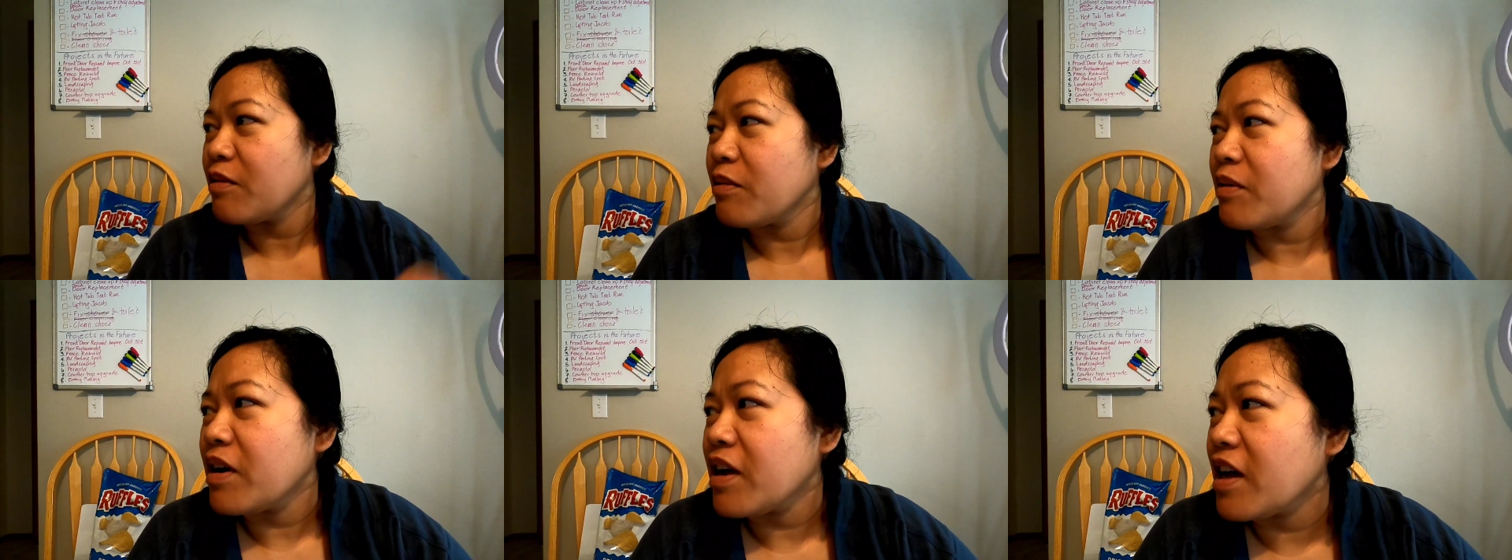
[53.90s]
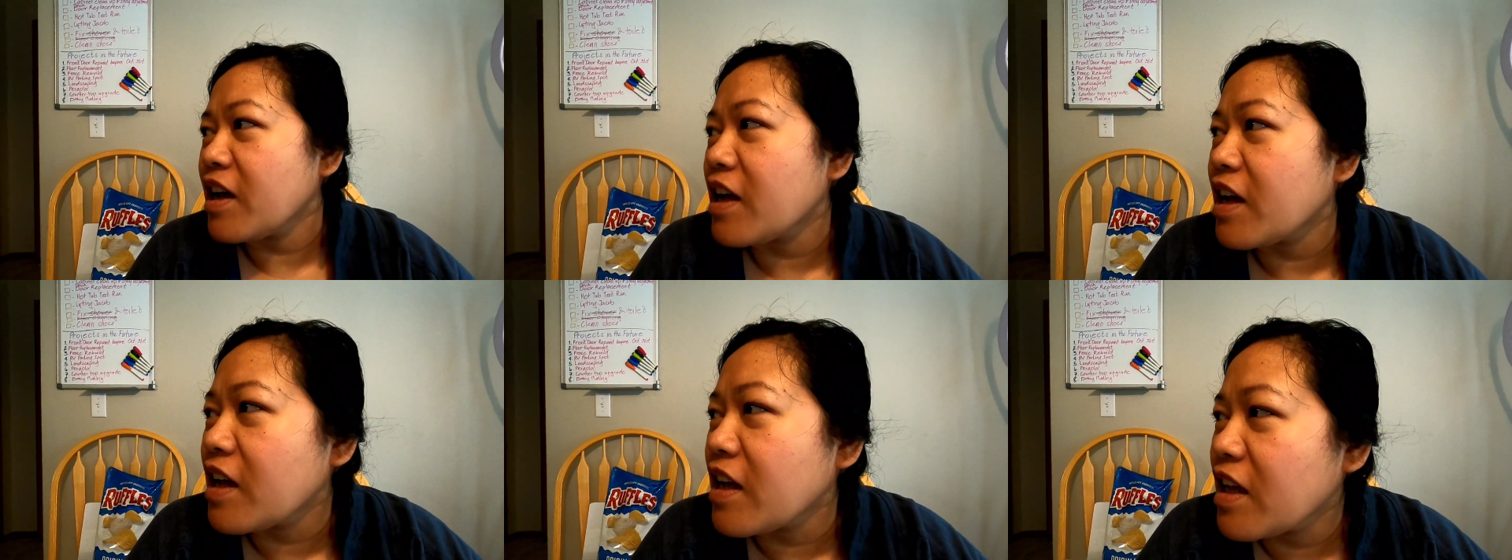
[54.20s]

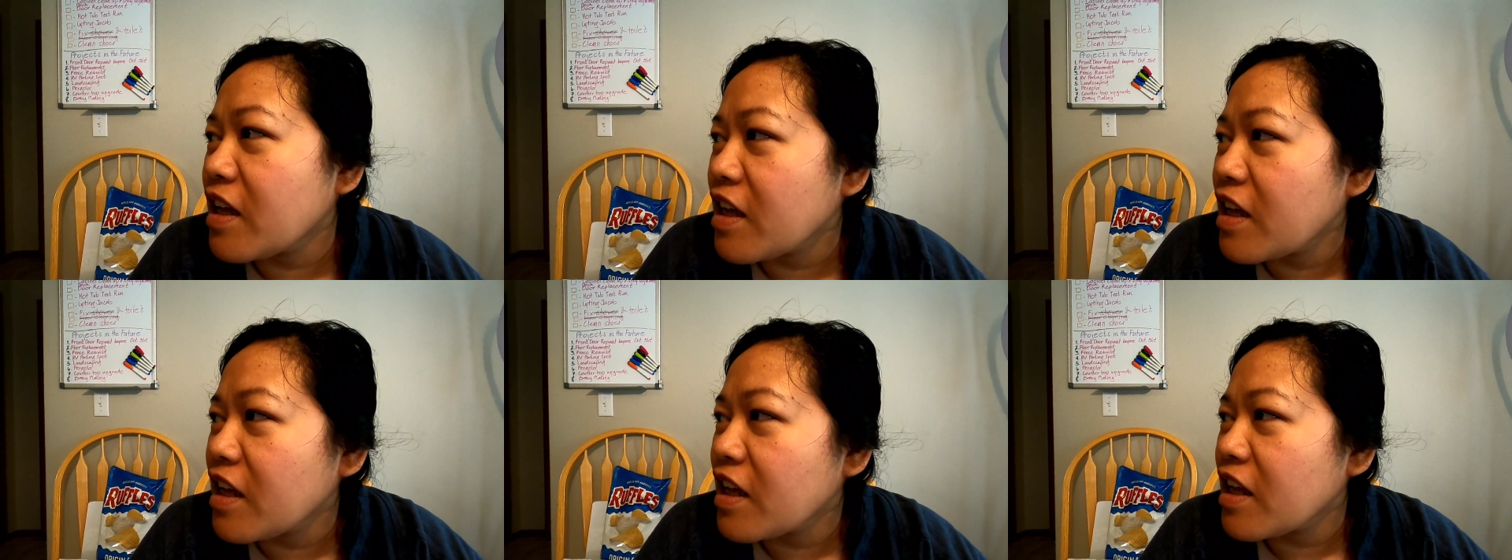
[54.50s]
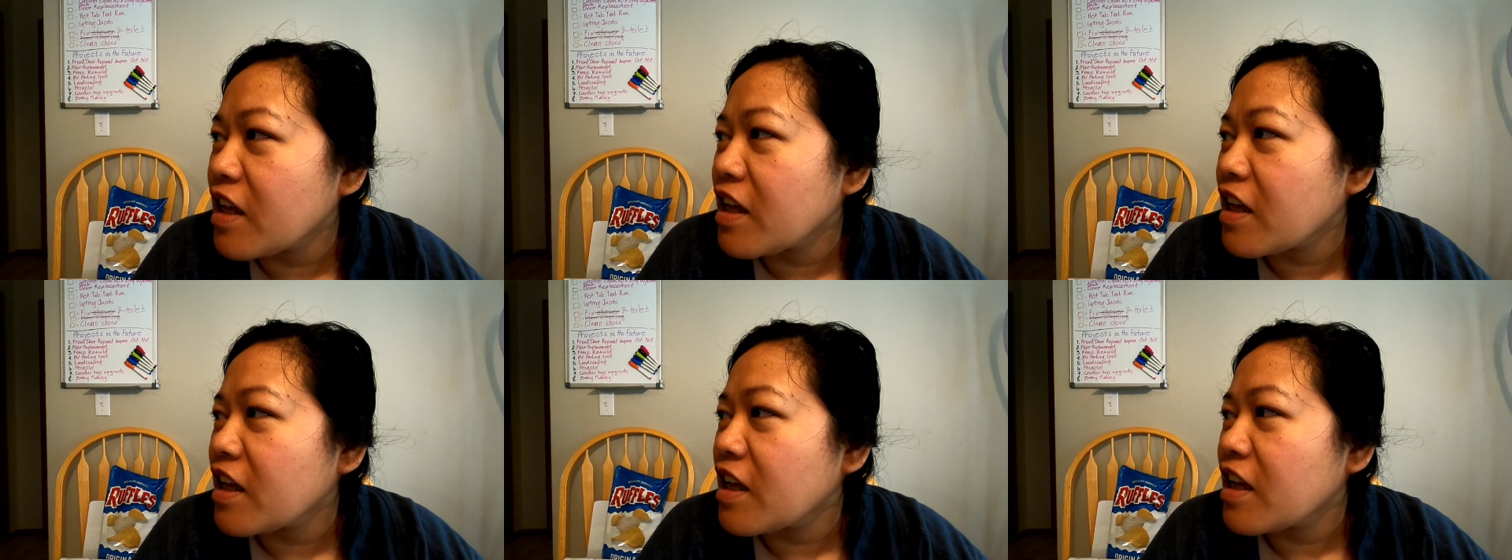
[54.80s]
What?
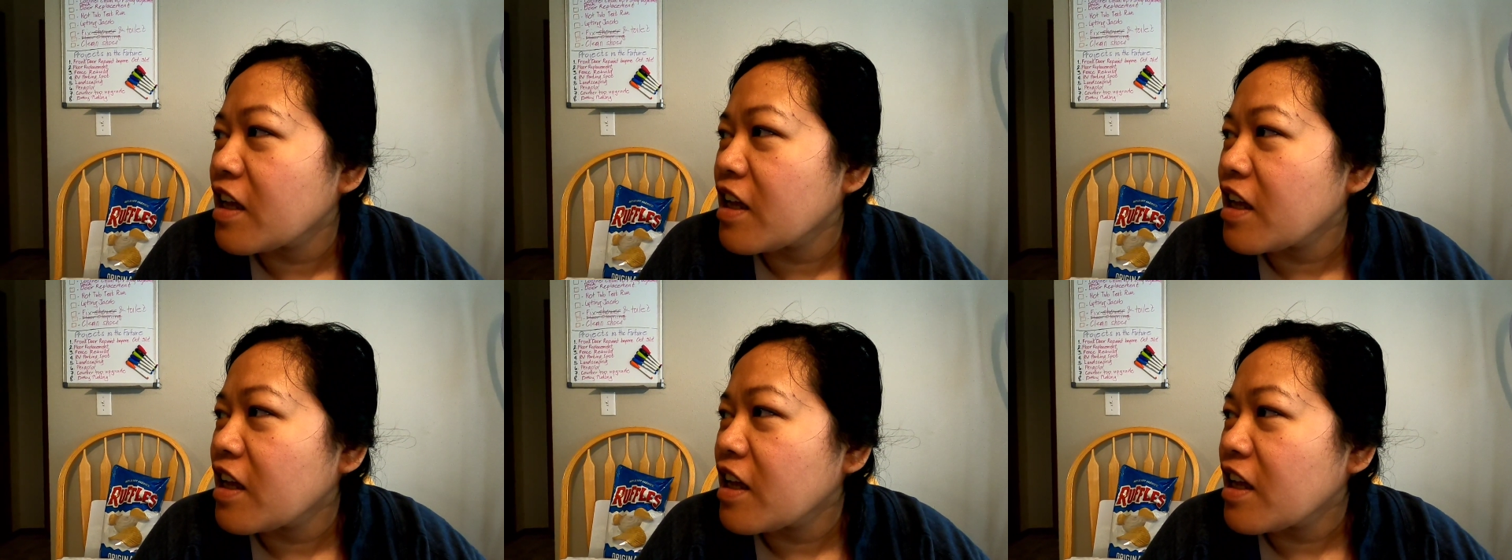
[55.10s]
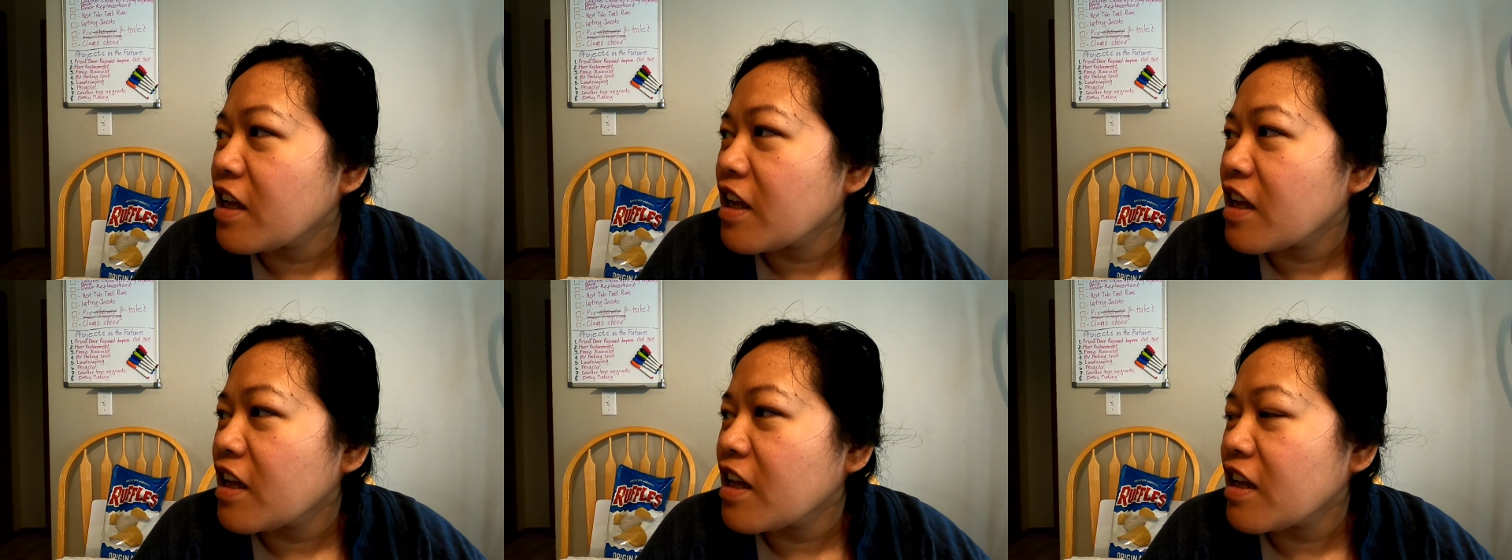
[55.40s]
Dude.
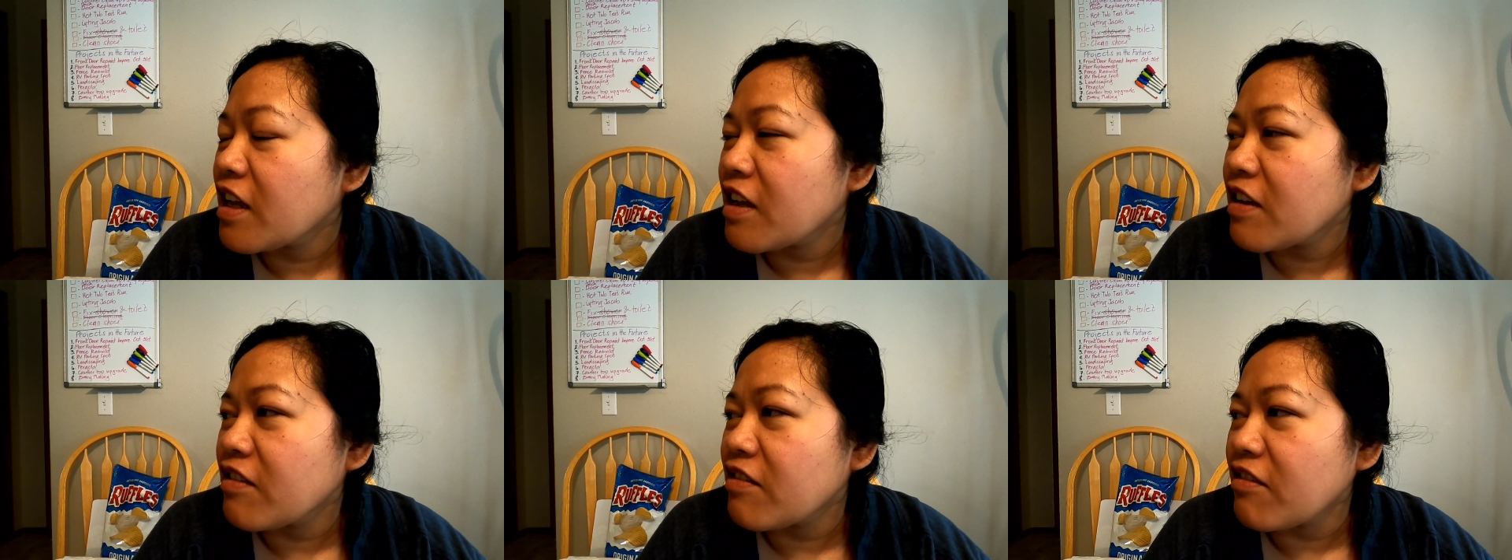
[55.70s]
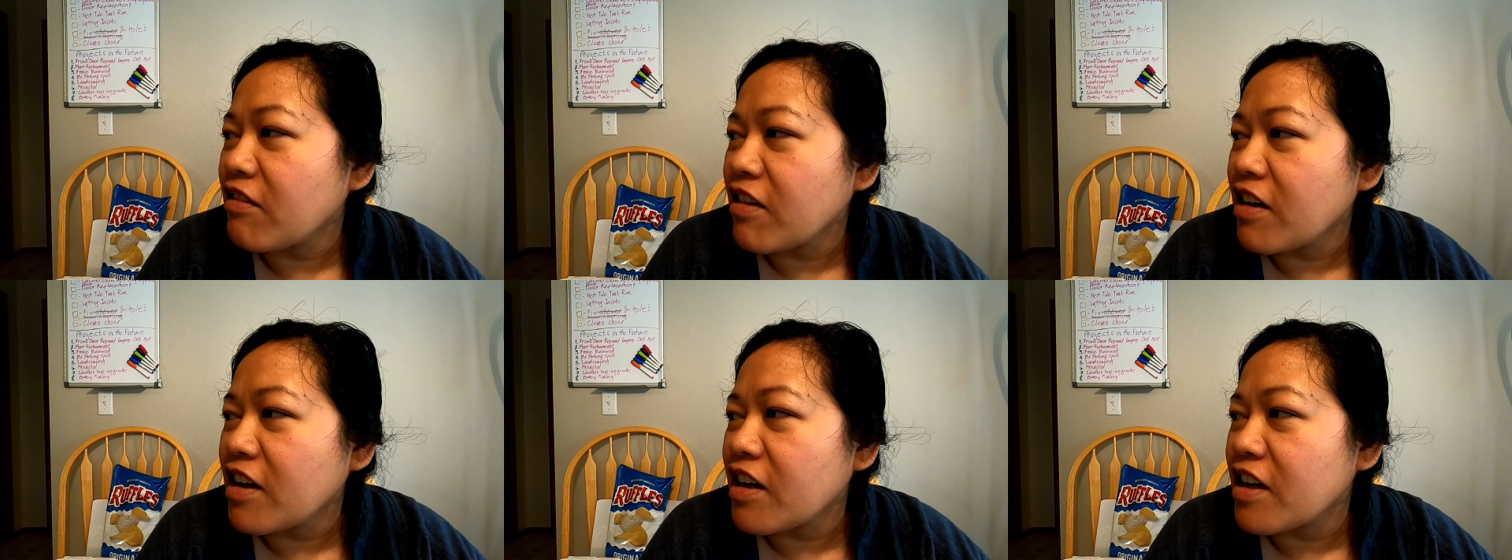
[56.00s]

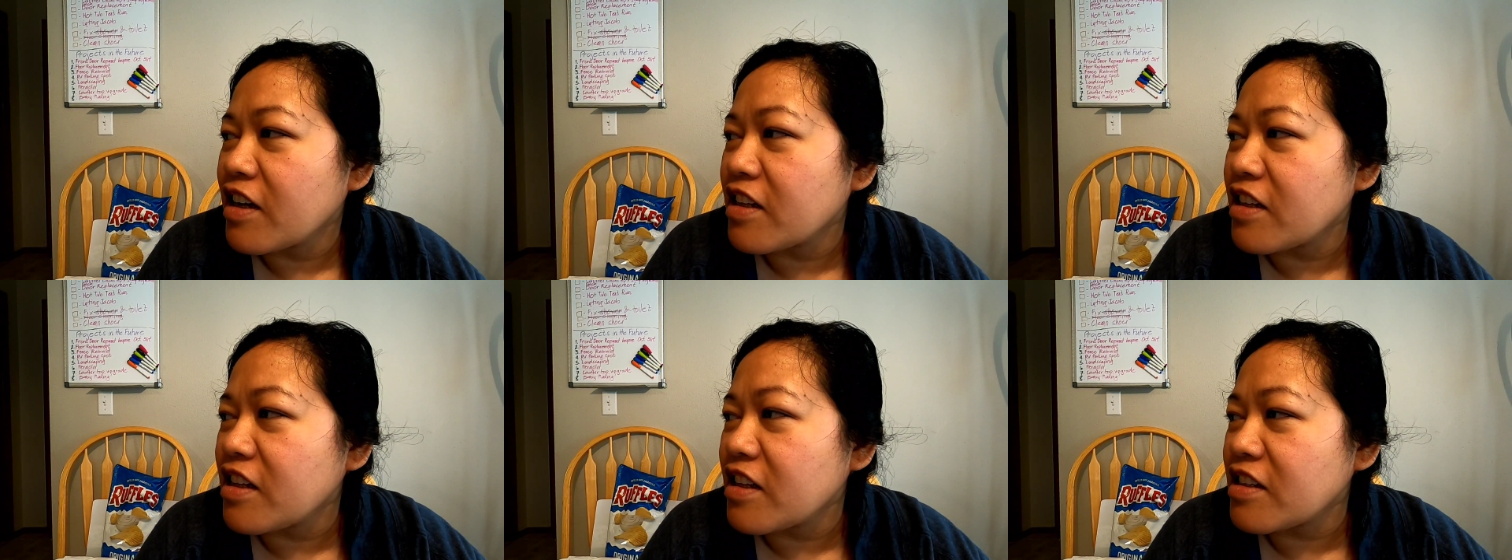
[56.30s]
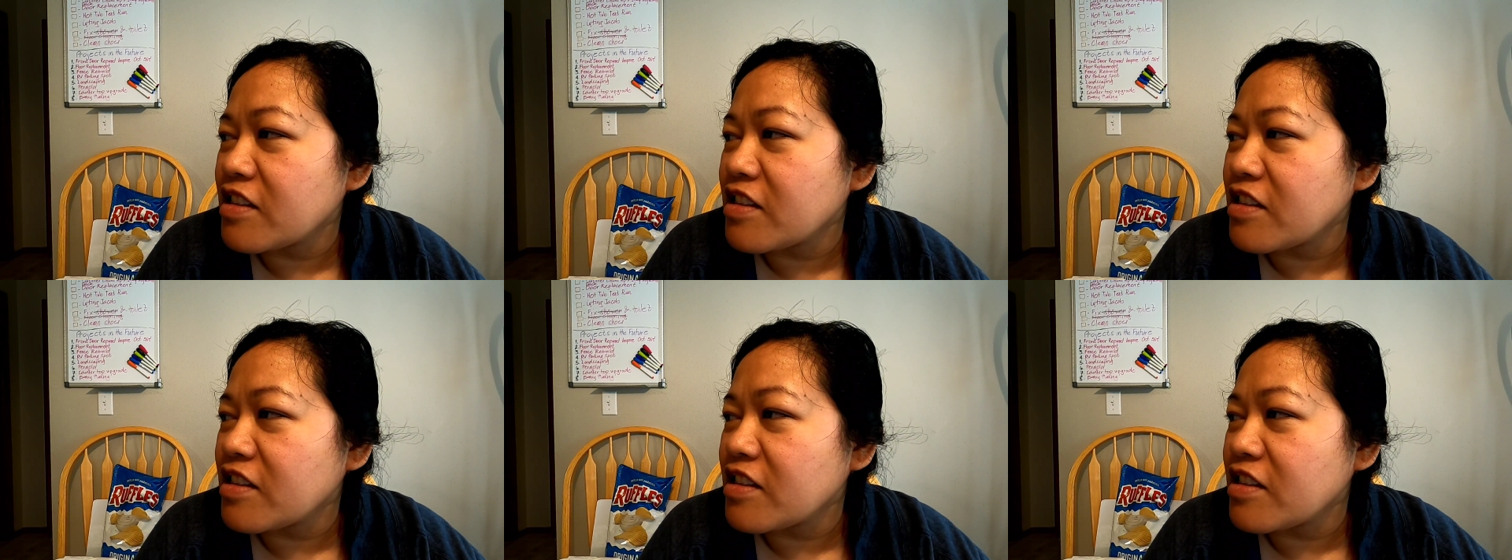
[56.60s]
What?